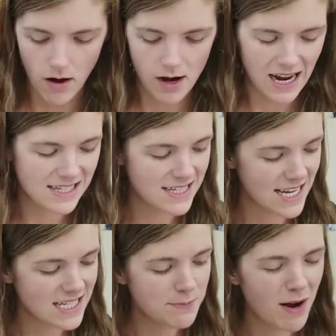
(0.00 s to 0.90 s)
I'd say
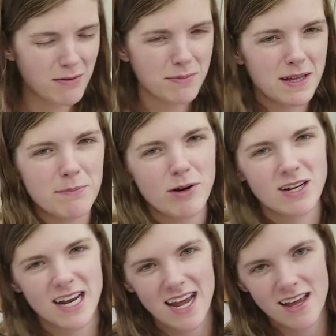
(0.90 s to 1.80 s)
it's probably about
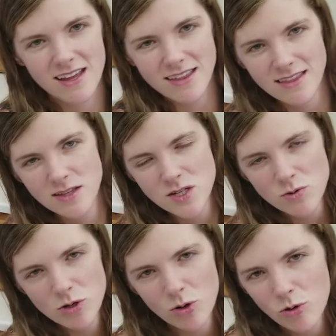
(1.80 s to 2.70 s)
1/8 to
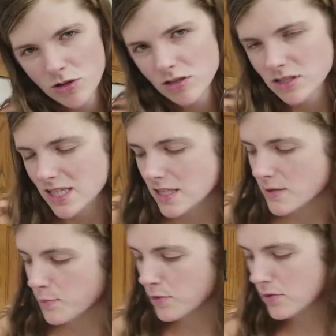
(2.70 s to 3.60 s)
1/4
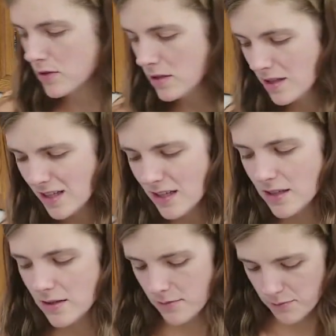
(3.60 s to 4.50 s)
teaspoon,
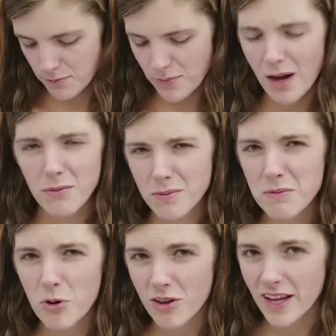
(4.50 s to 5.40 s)
probably
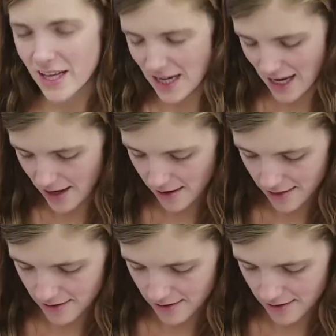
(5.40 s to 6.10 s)
more like 1/8.